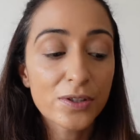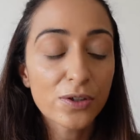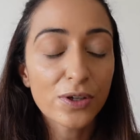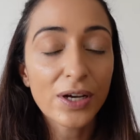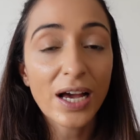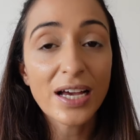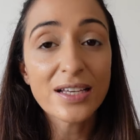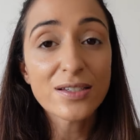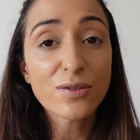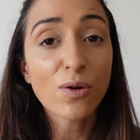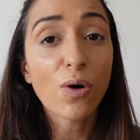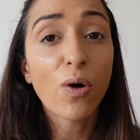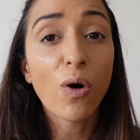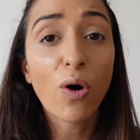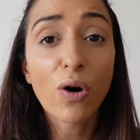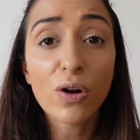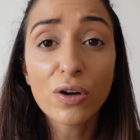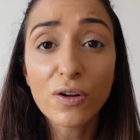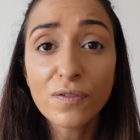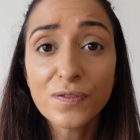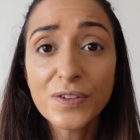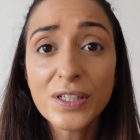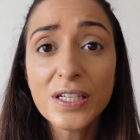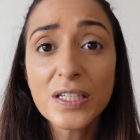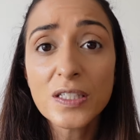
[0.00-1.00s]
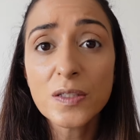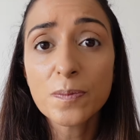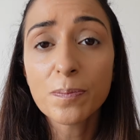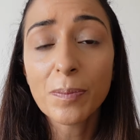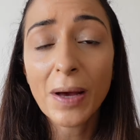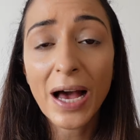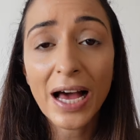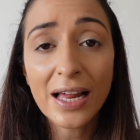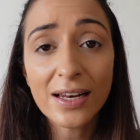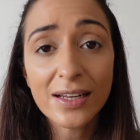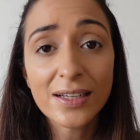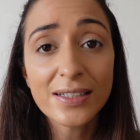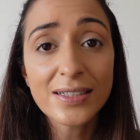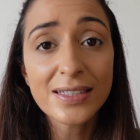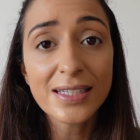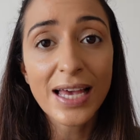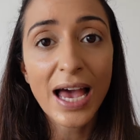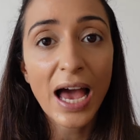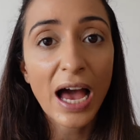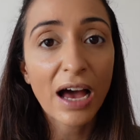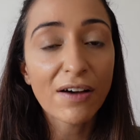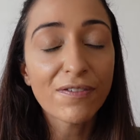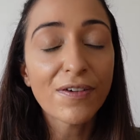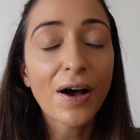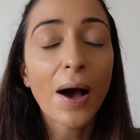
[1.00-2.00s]
So guys, all of these palettes
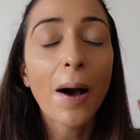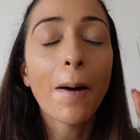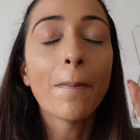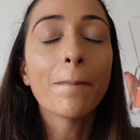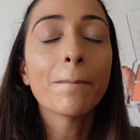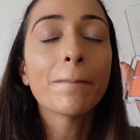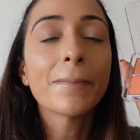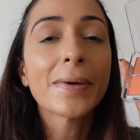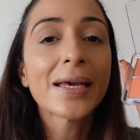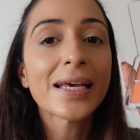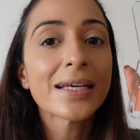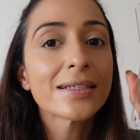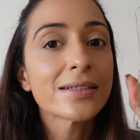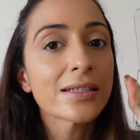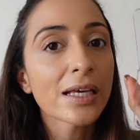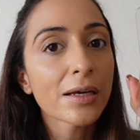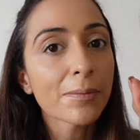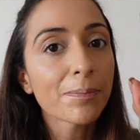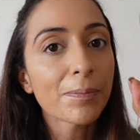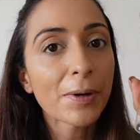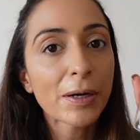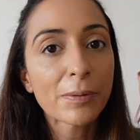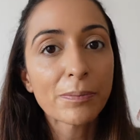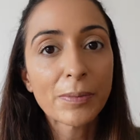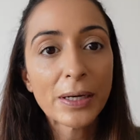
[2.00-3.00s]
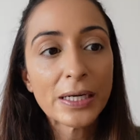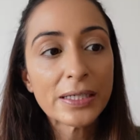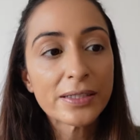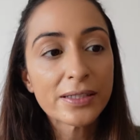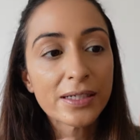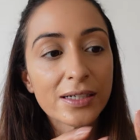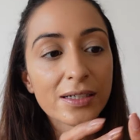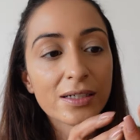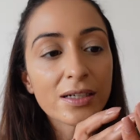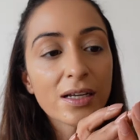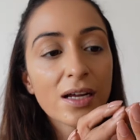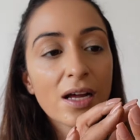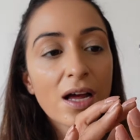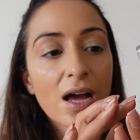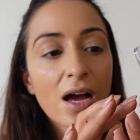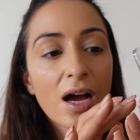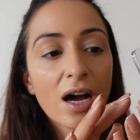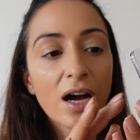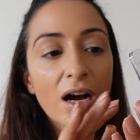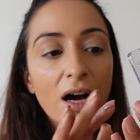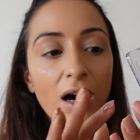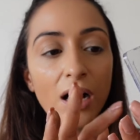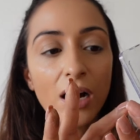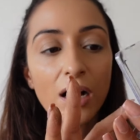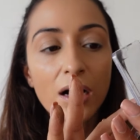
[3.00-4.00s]
have amazing pigmented
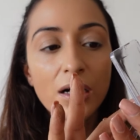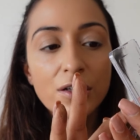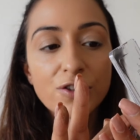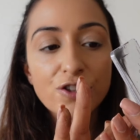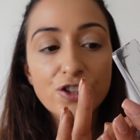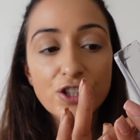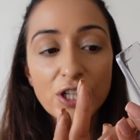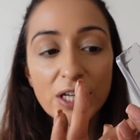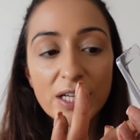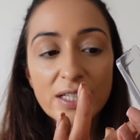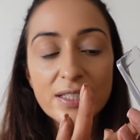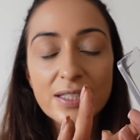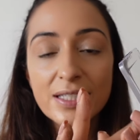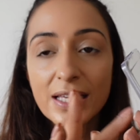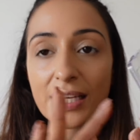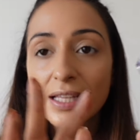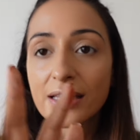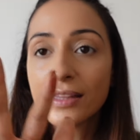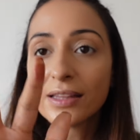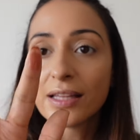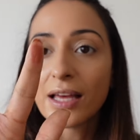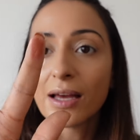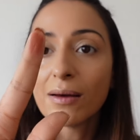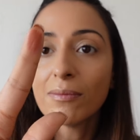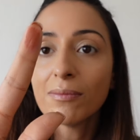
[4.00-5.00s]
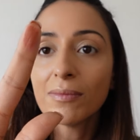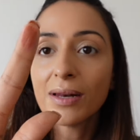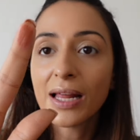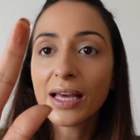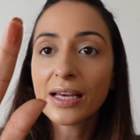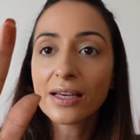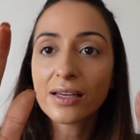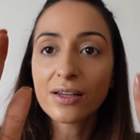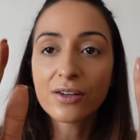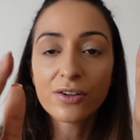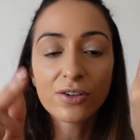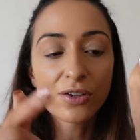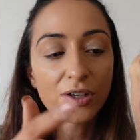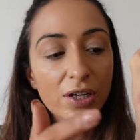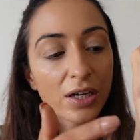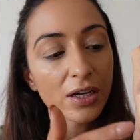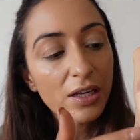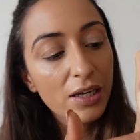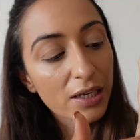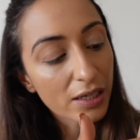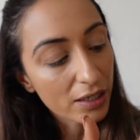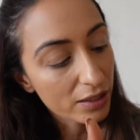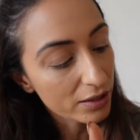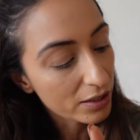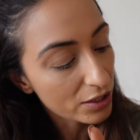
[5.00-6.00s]
shades in them. Like,
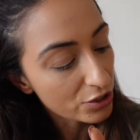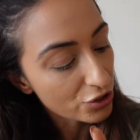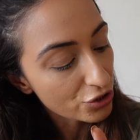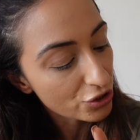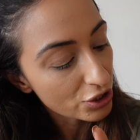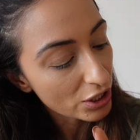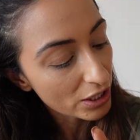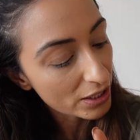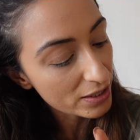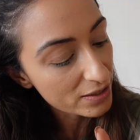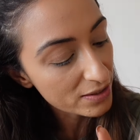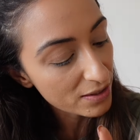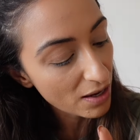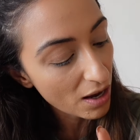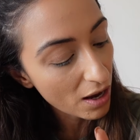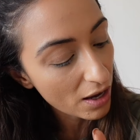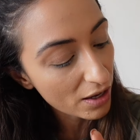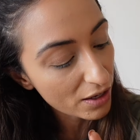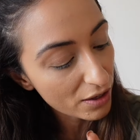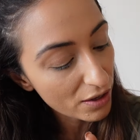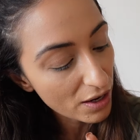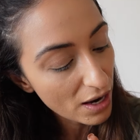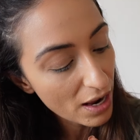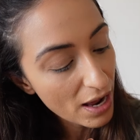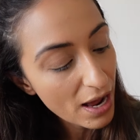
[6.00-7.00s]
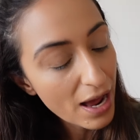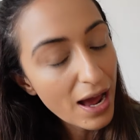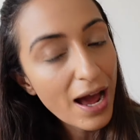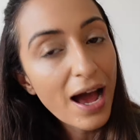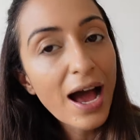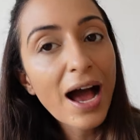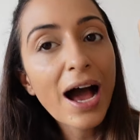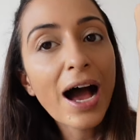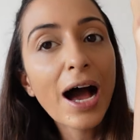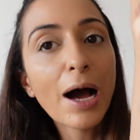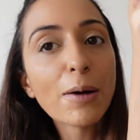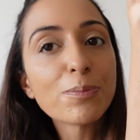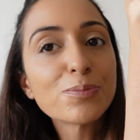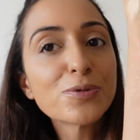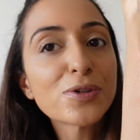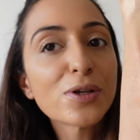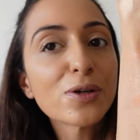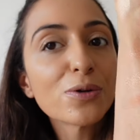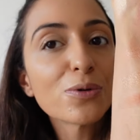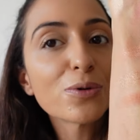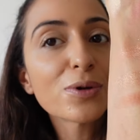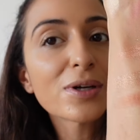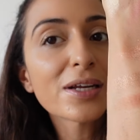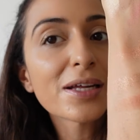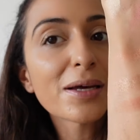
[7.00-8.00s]
really, the shades are
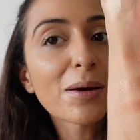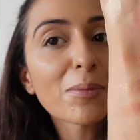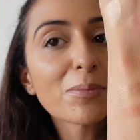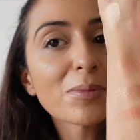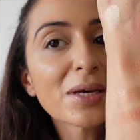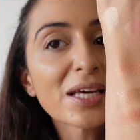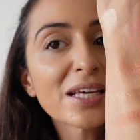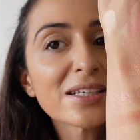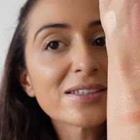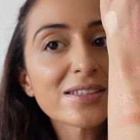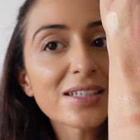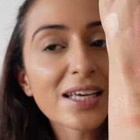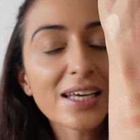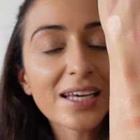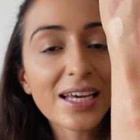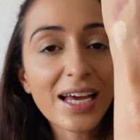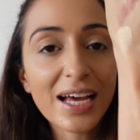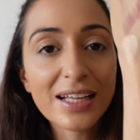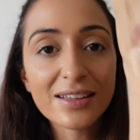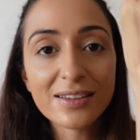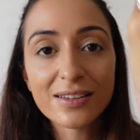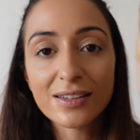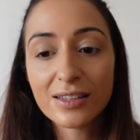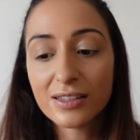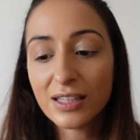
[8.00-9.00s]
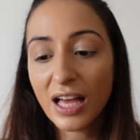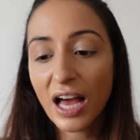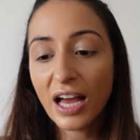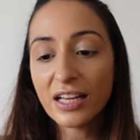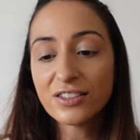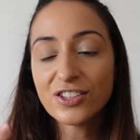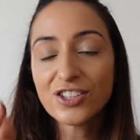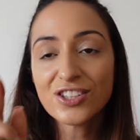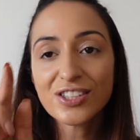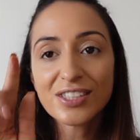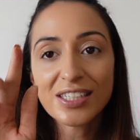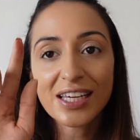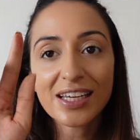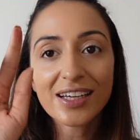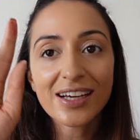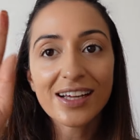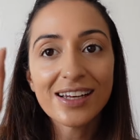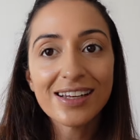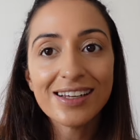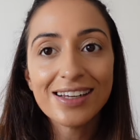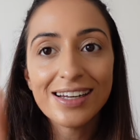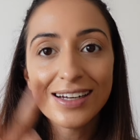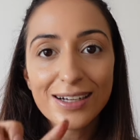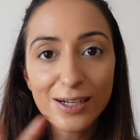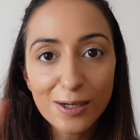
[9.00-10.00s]
absolutely amazing, and I just take
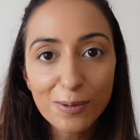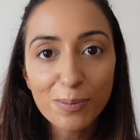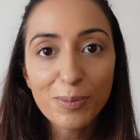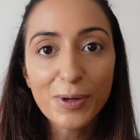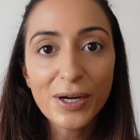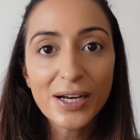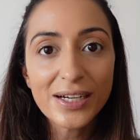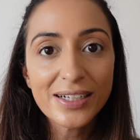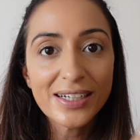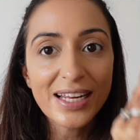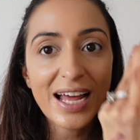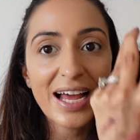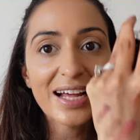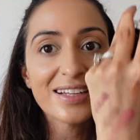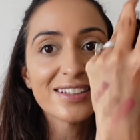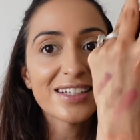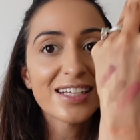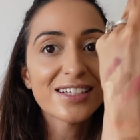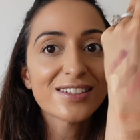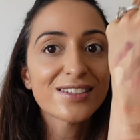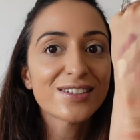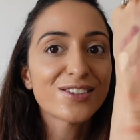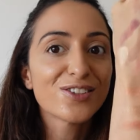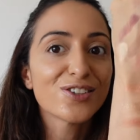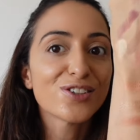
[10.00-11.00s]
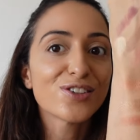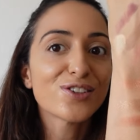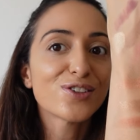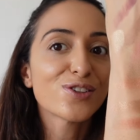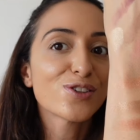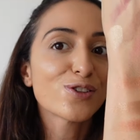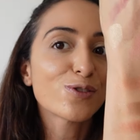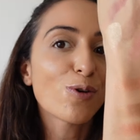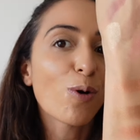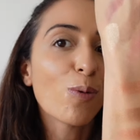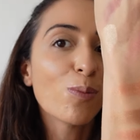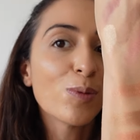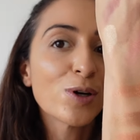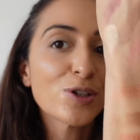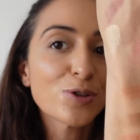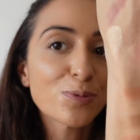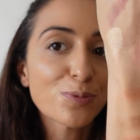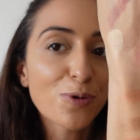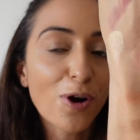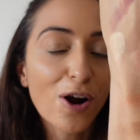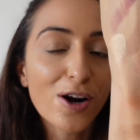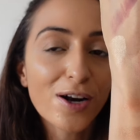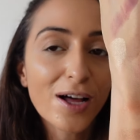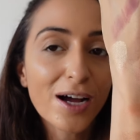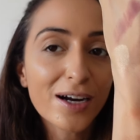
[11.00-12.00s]
a little bit and there's just so much
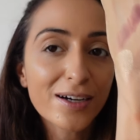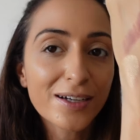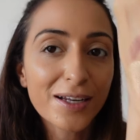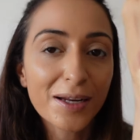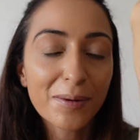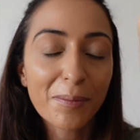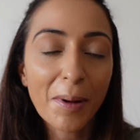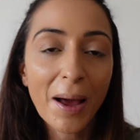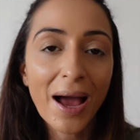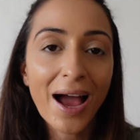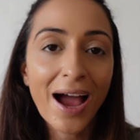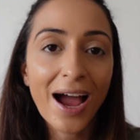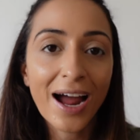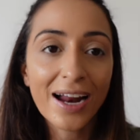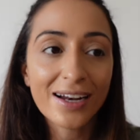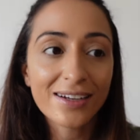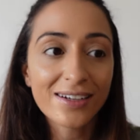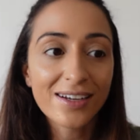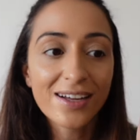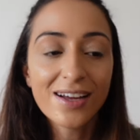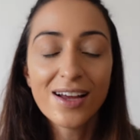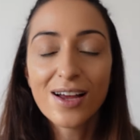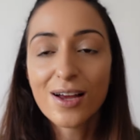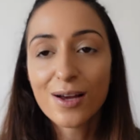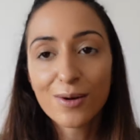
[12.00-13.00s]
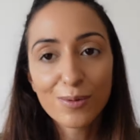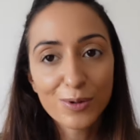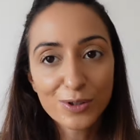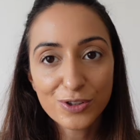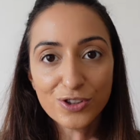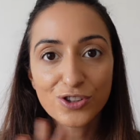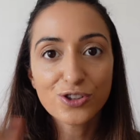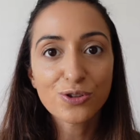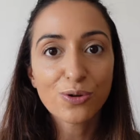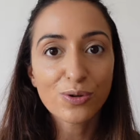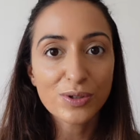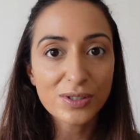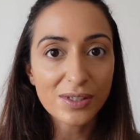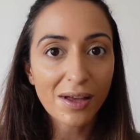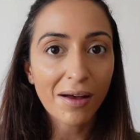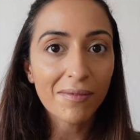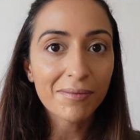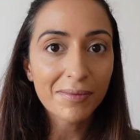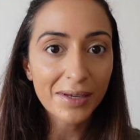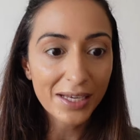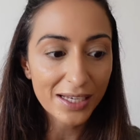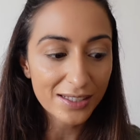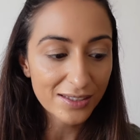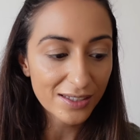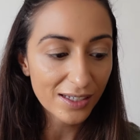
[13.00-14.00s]
product in my hand, which shows
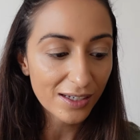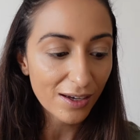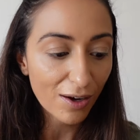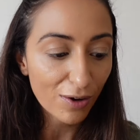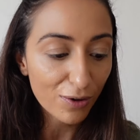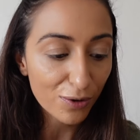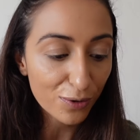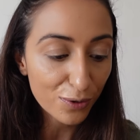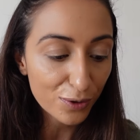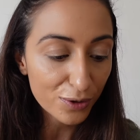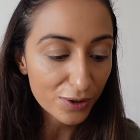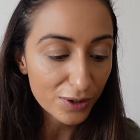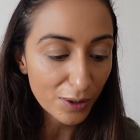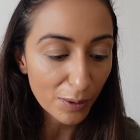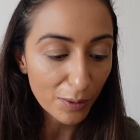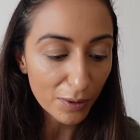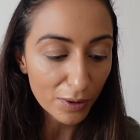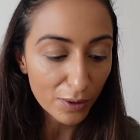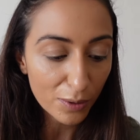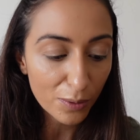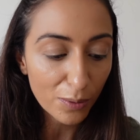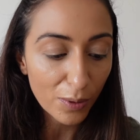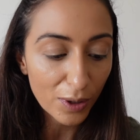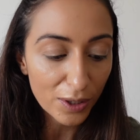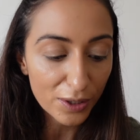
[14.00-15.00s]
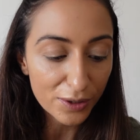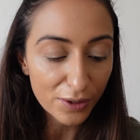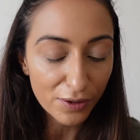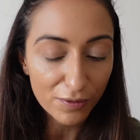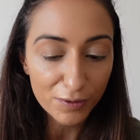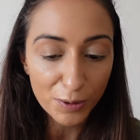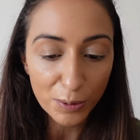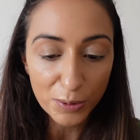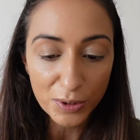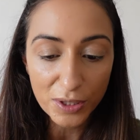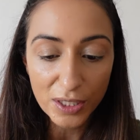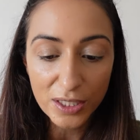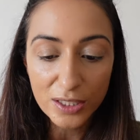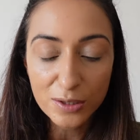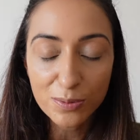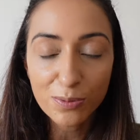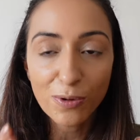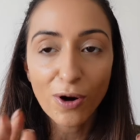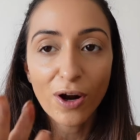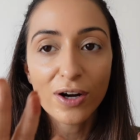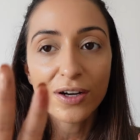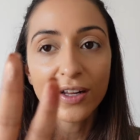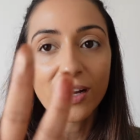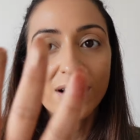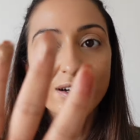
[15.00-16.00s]
amazing how good the quality of these
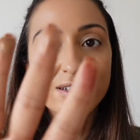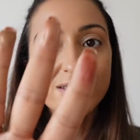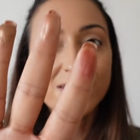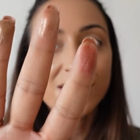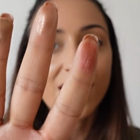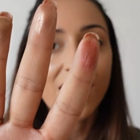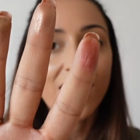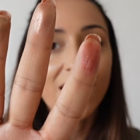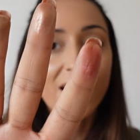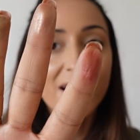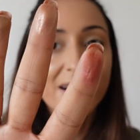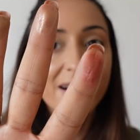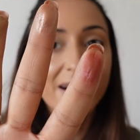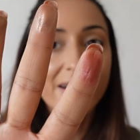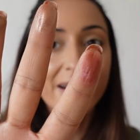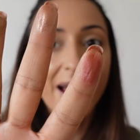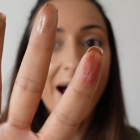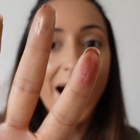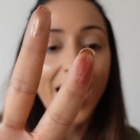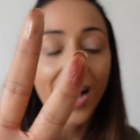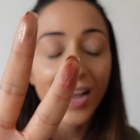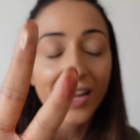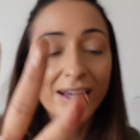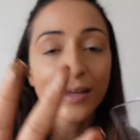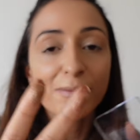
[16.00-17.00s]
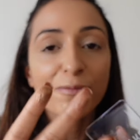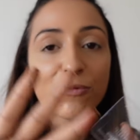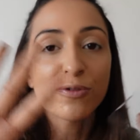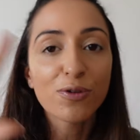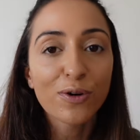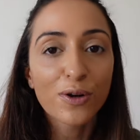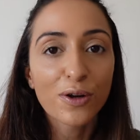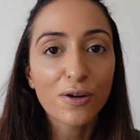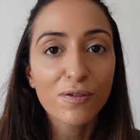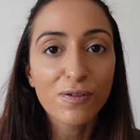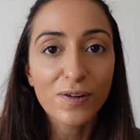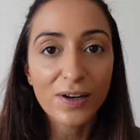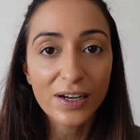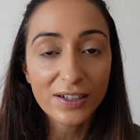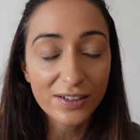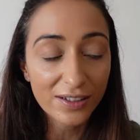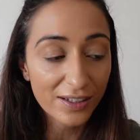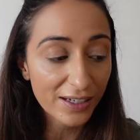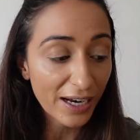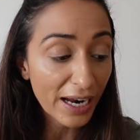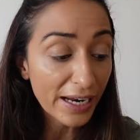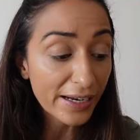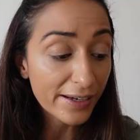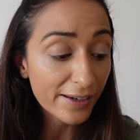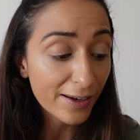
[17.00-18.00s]
products are. And I am full of glitter
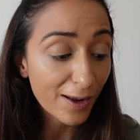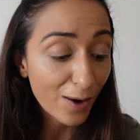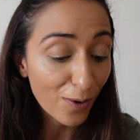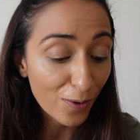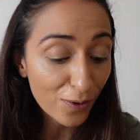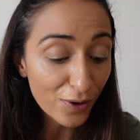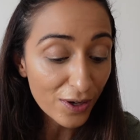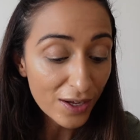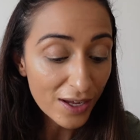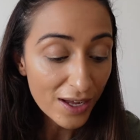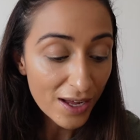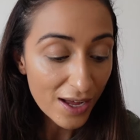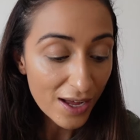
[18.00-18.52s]
right now.